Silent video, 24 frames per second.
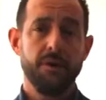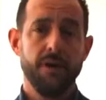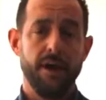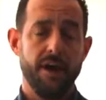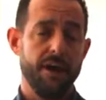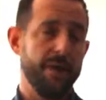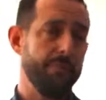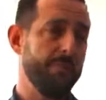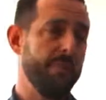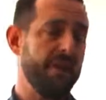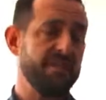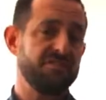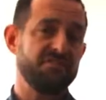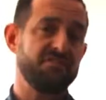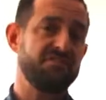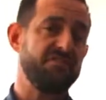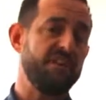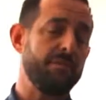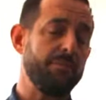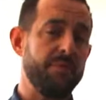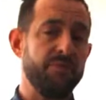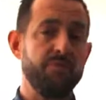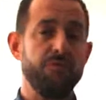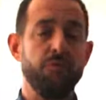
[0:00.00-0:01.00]
As I
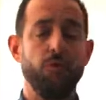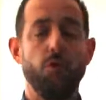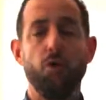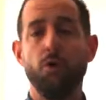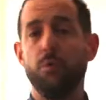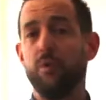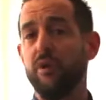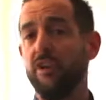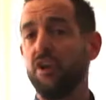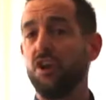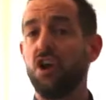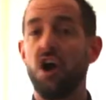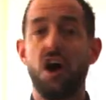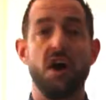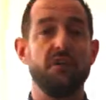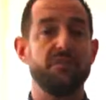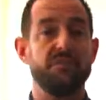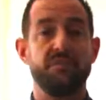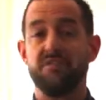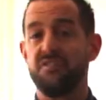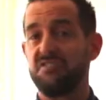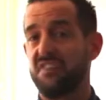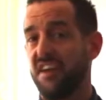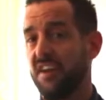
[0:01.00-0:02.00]
said before, we look
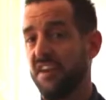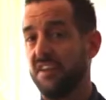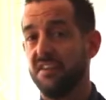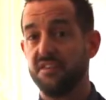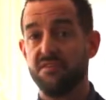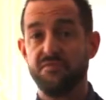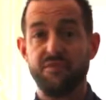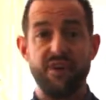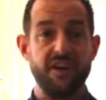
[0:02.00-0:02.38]
after the tenants,